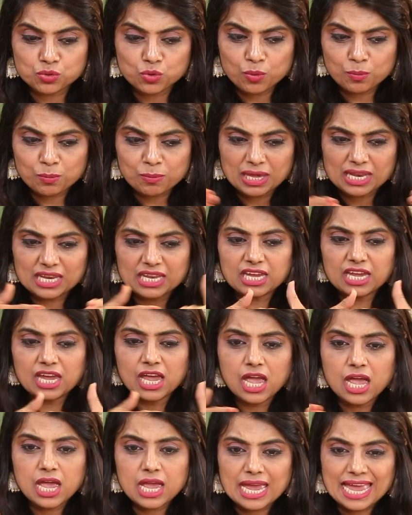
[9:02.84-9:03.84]
too
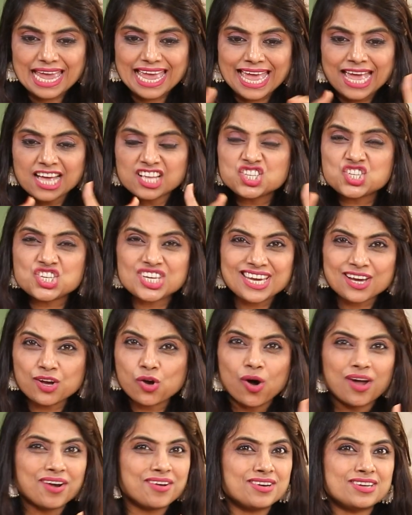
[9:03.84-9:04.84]
many edgy
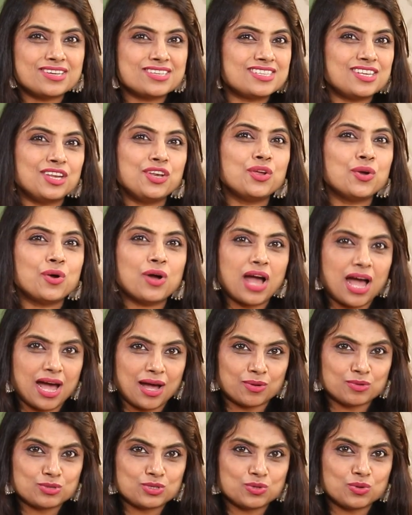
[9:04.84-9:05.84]
corners in your
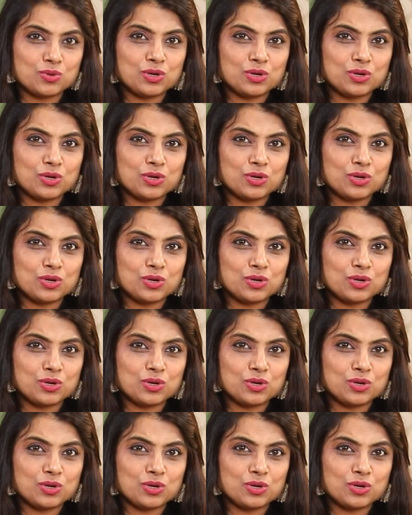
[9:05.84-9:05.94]
house.